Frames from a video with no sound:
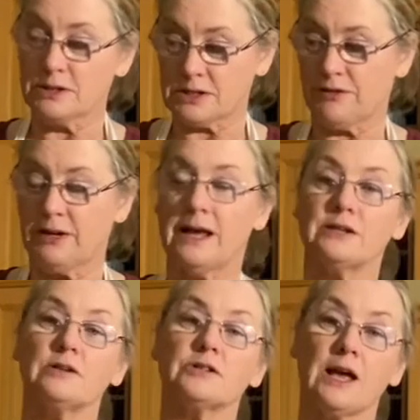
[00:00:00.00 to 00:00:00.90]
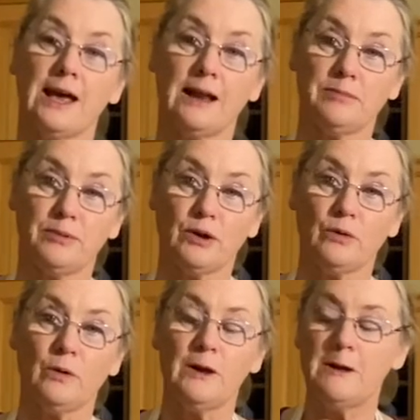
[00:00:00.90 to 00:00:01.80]
have an adult to help you
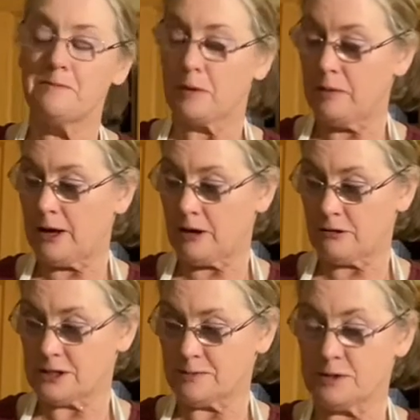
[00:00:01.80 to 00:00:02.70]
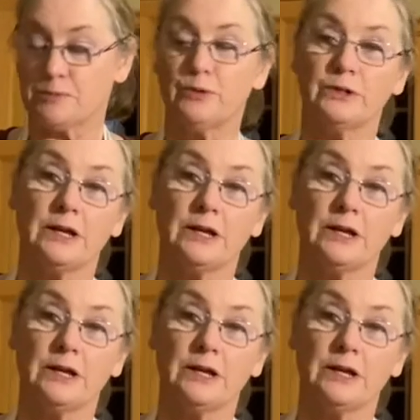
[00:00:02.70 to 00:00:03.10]
make a Christmas pudding